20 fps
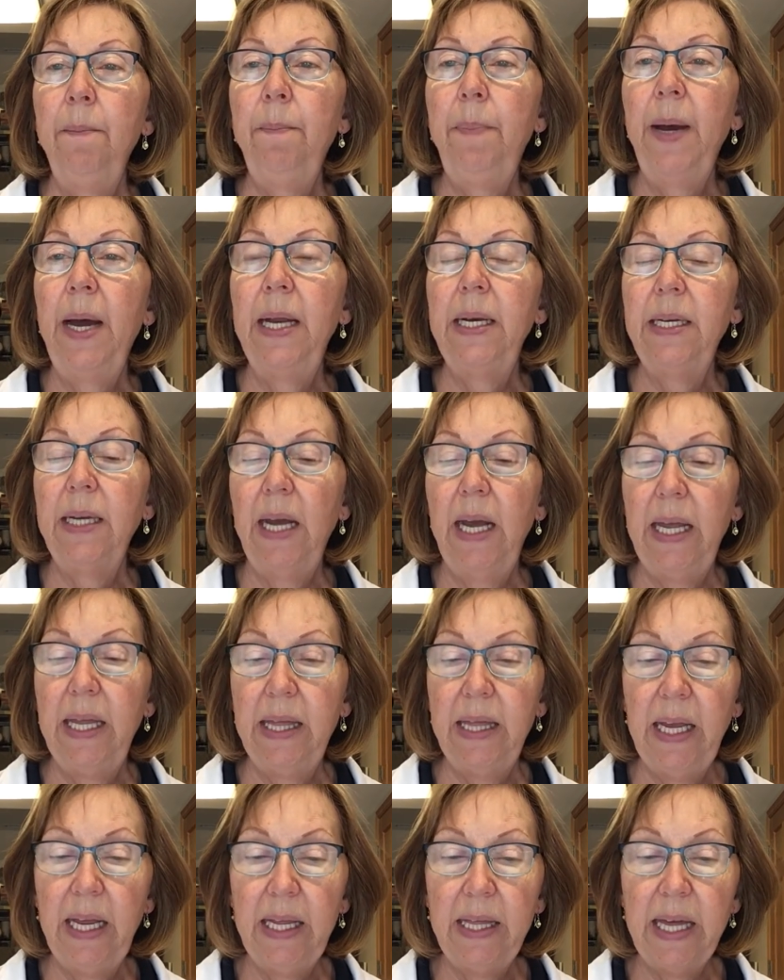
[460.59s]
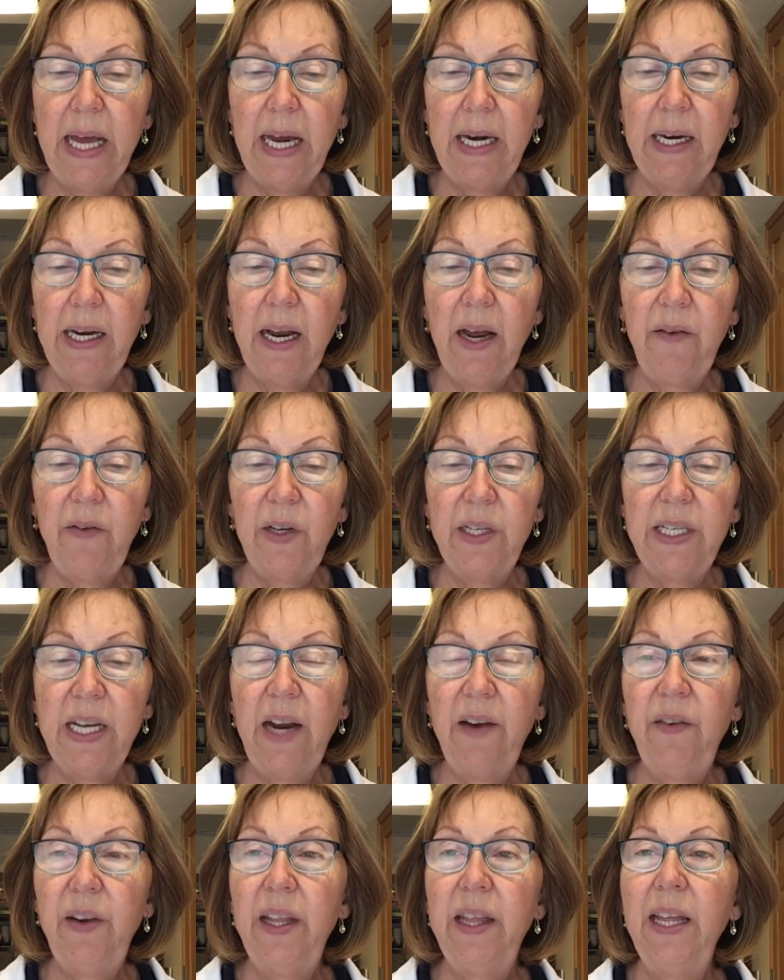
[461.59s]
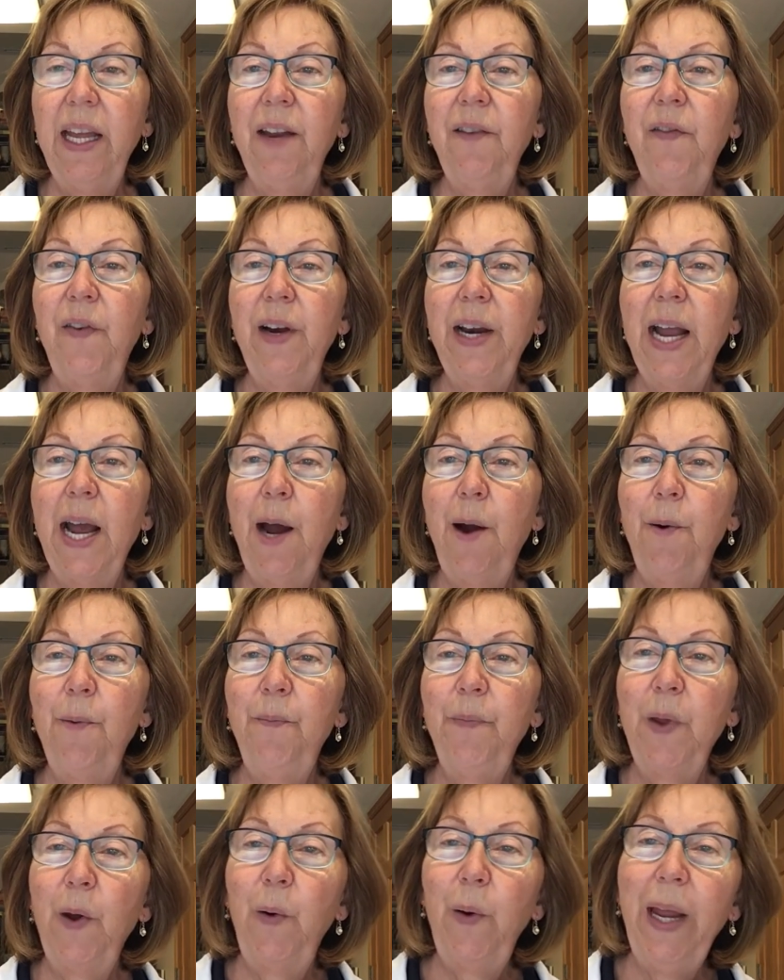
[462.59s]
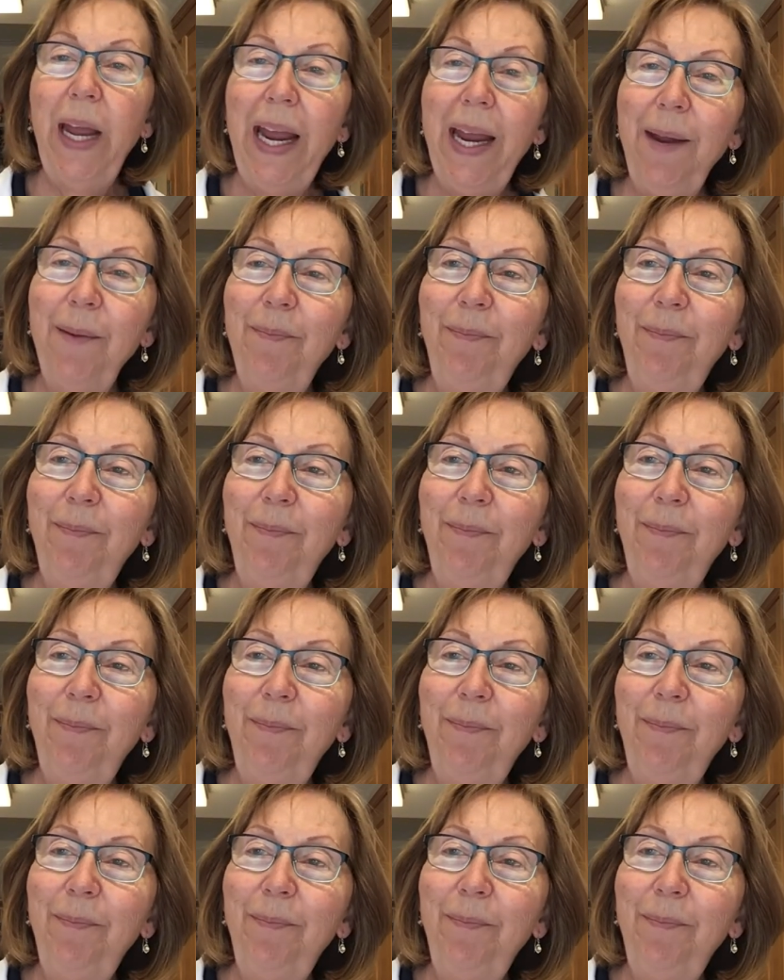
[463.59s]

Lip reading: But I think that covers everything for now. Okay?